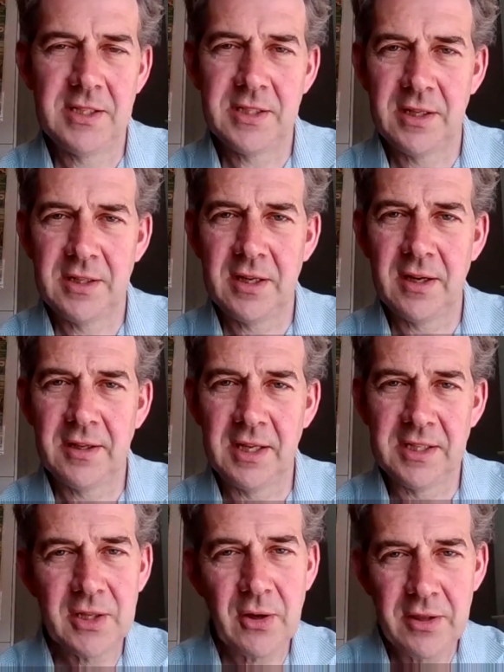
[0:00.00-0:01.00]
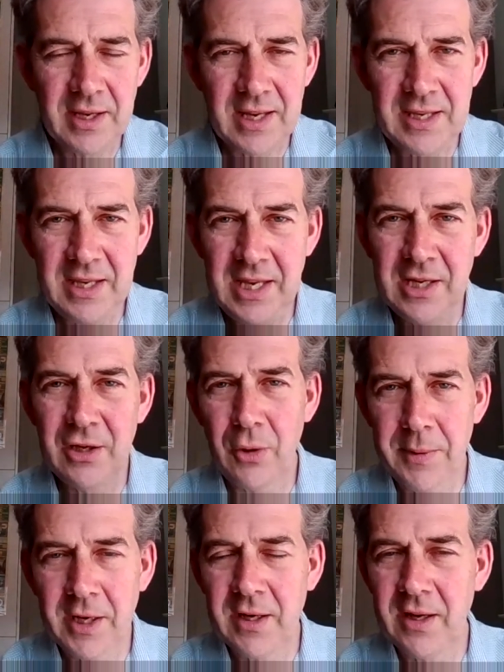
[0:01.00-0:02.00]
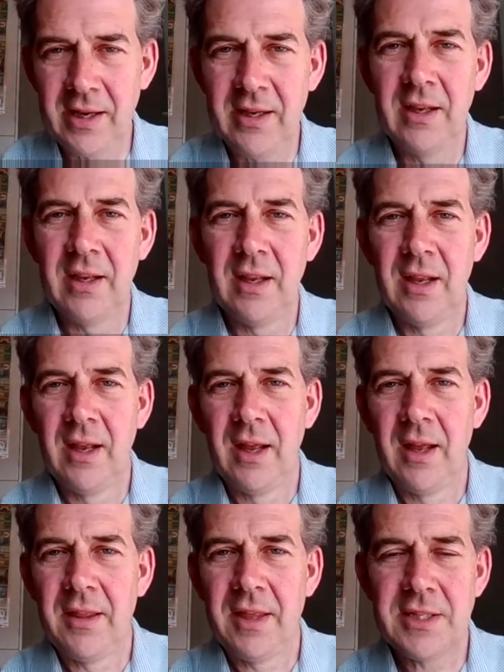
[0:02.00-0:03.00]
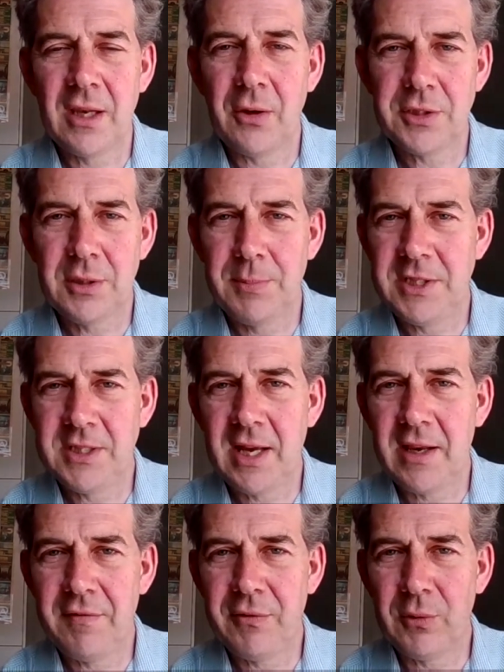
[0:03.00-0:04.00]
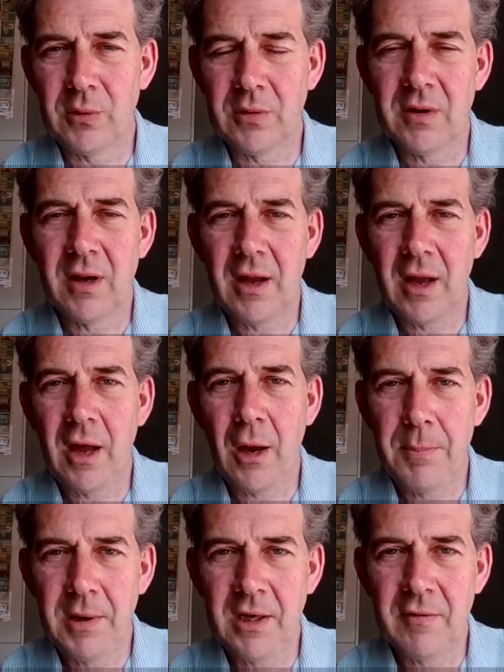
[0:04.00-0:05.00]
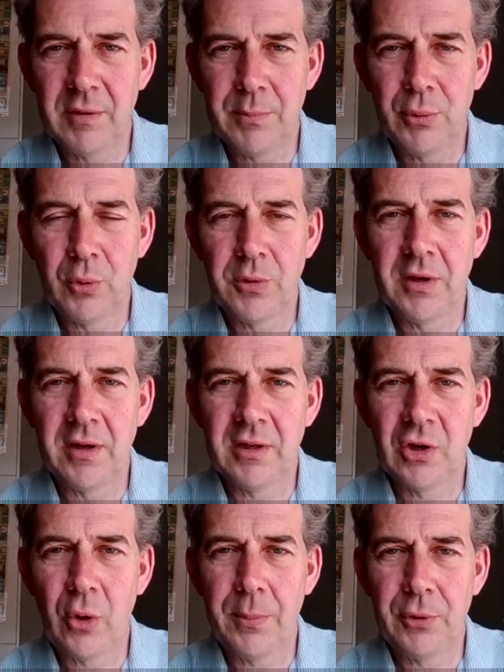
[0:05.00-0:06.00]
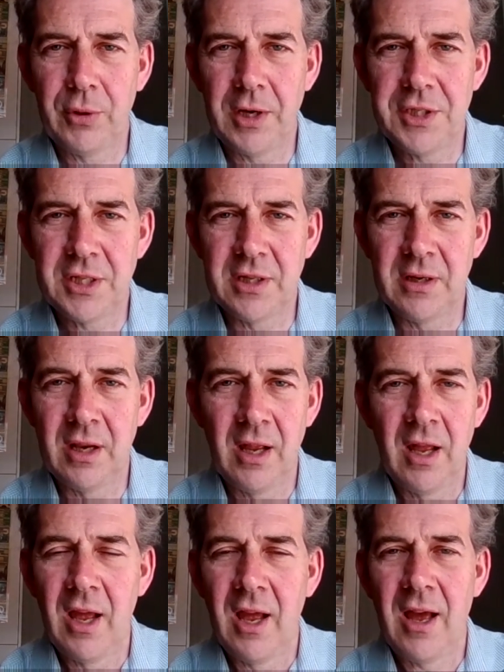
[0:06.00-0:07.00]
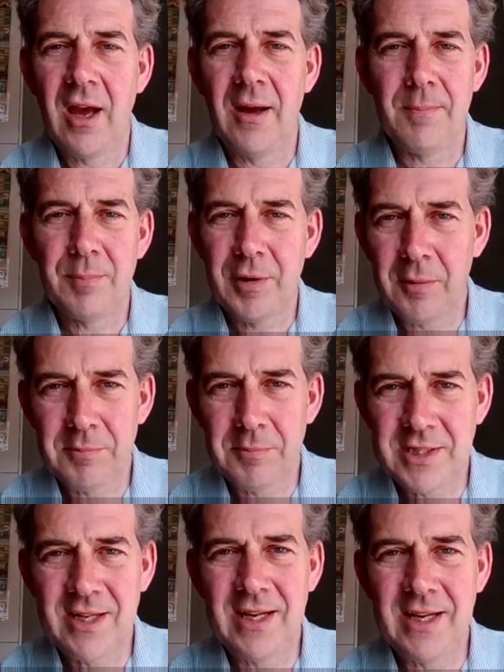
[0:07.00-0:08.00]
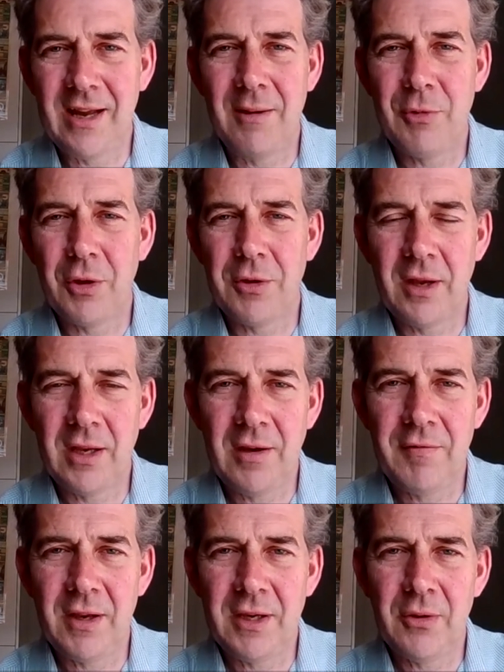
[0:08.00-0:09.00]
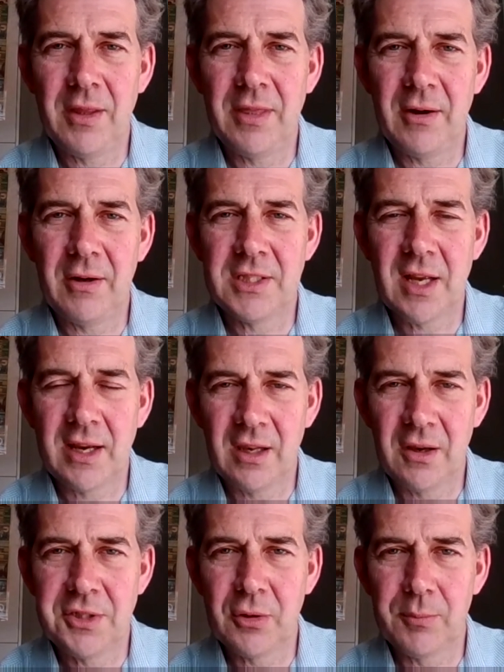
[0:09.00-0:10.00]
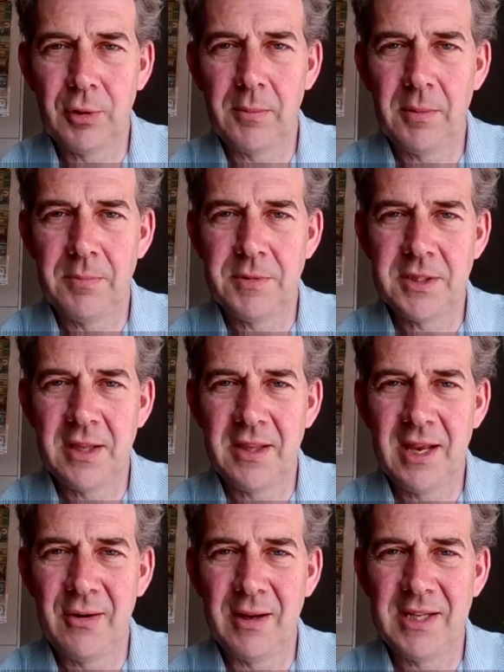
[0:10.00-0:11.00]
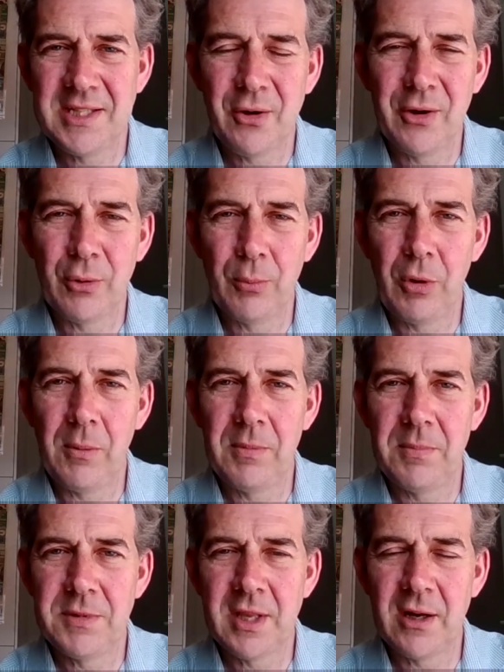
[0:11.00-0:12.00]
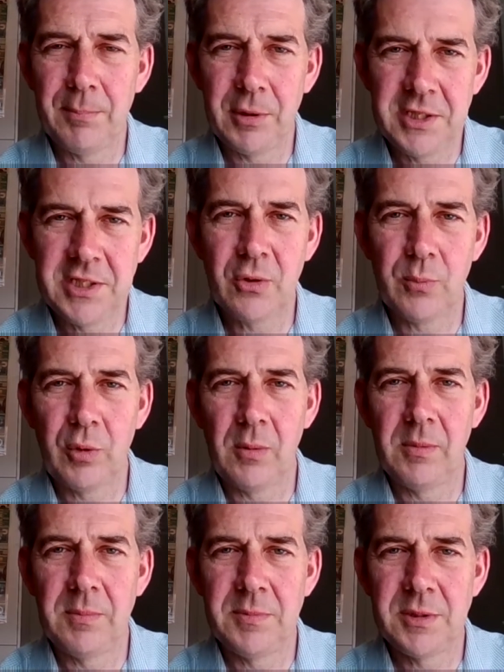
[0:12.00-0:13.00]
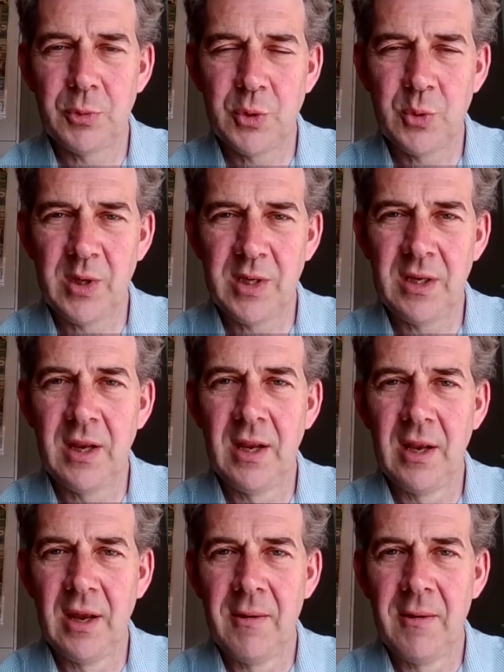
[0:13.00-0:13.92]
Eastern Turkey. So I think in economically, there's a lot to be said for opening of the border cooperation. Um, but obviously, I'm not naive. I know that there are psychological problems, that there are historical problems, there are political problems between